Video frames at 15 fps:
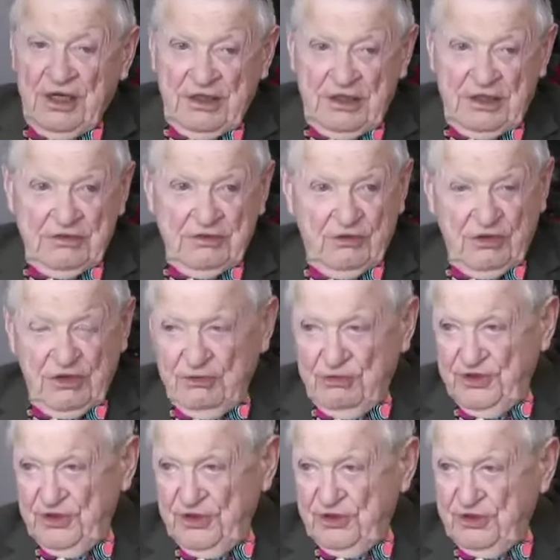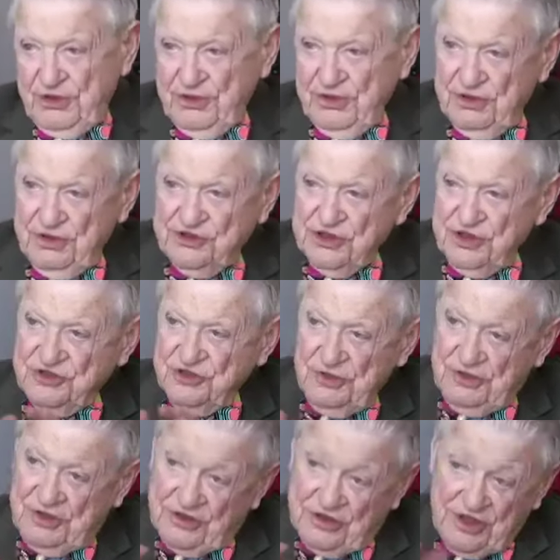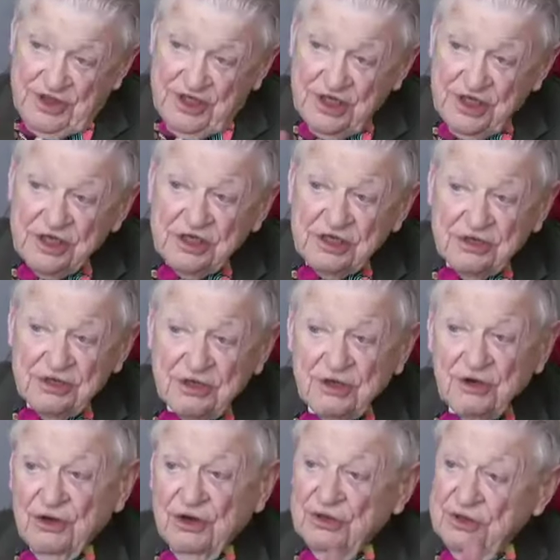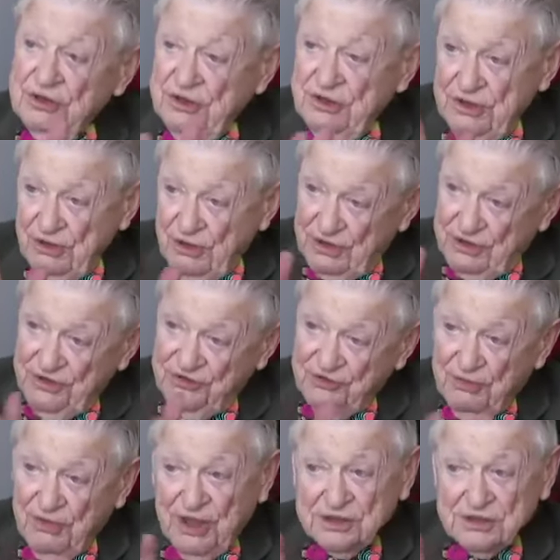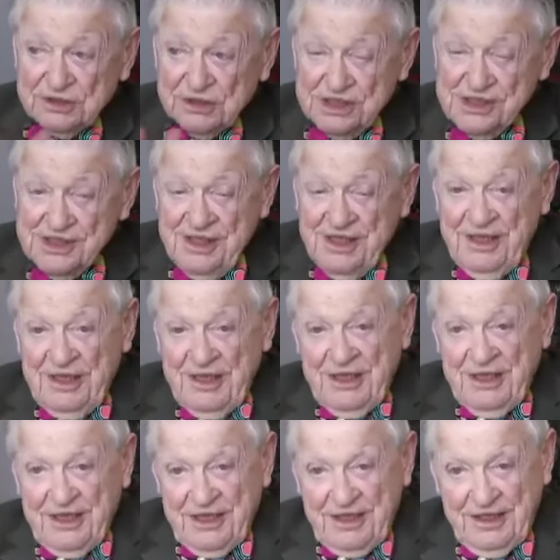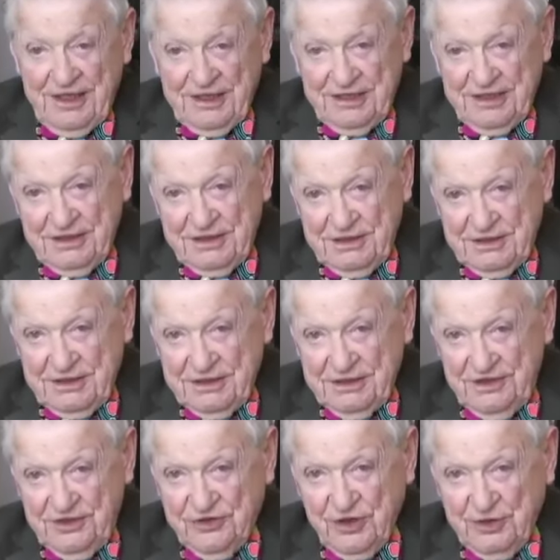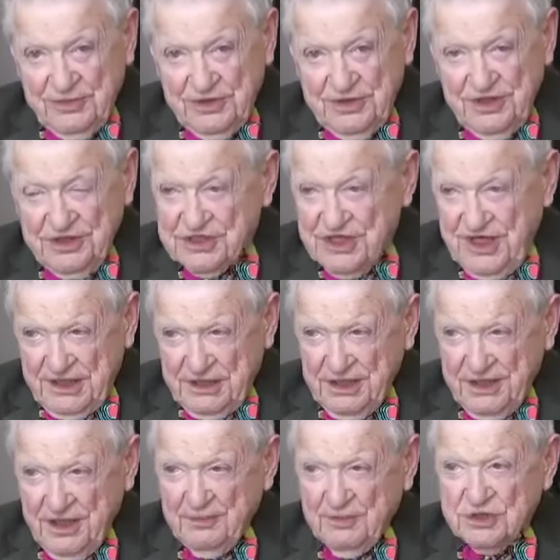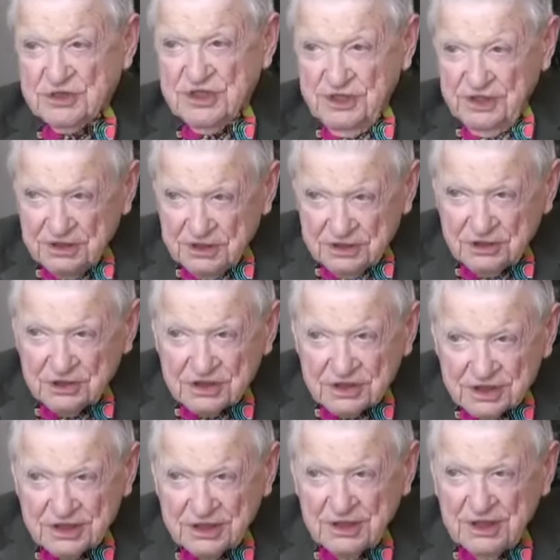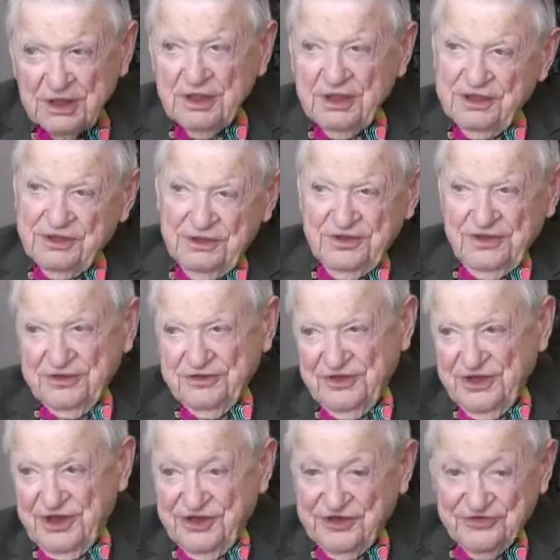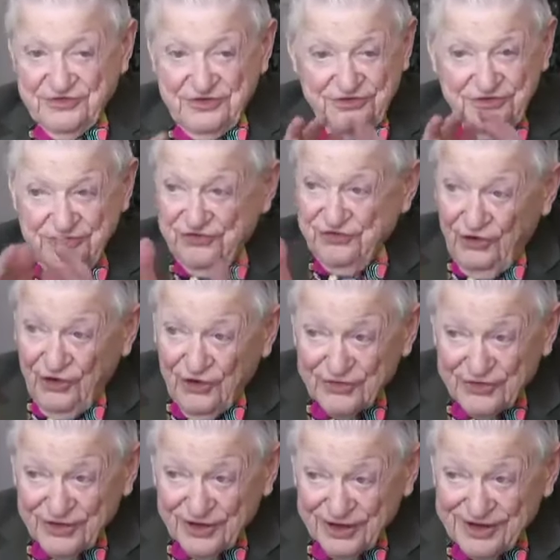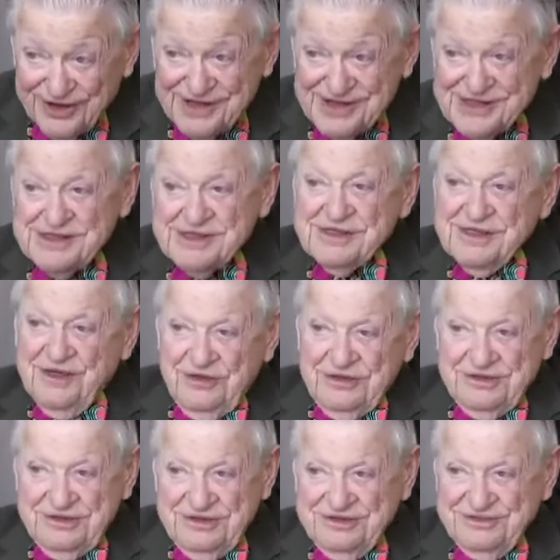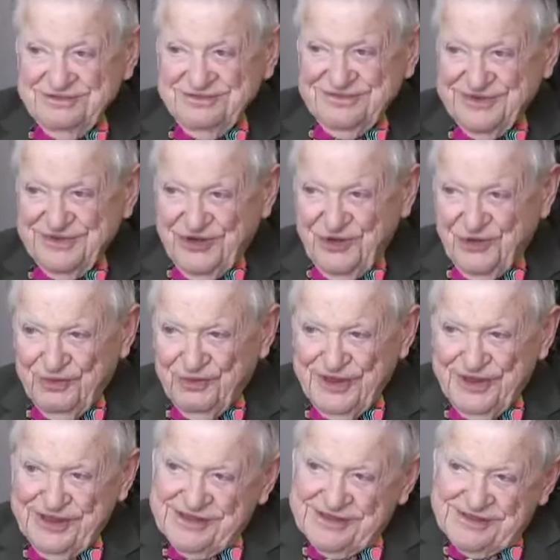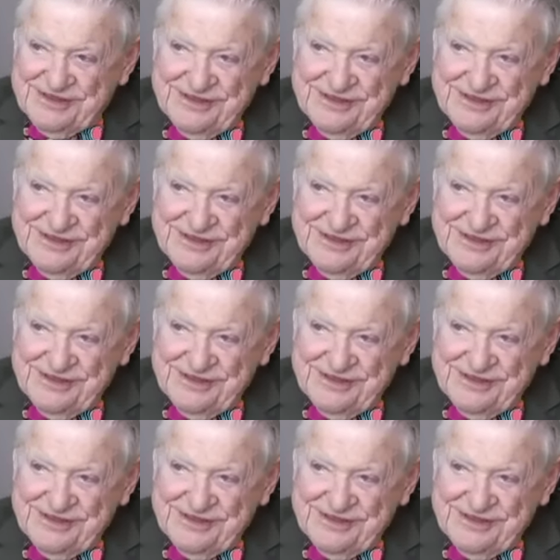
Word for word: uh, where we could adjust the heat on on this model and uh, determine exactly how much heat it took to get the ice that you saw there to go away.